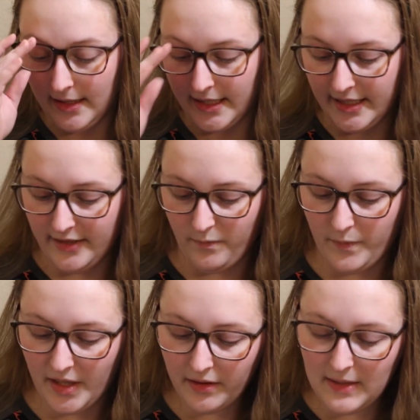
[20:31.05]
I have
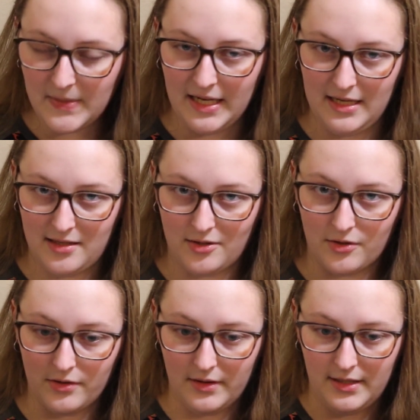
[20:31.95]
barely made a
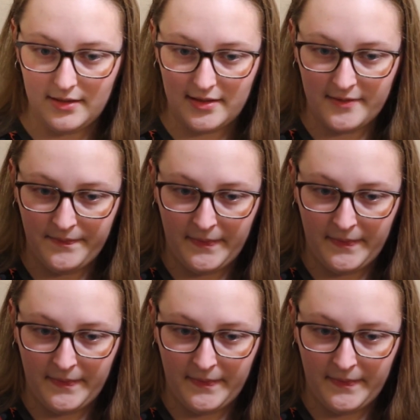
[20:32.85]
start on this.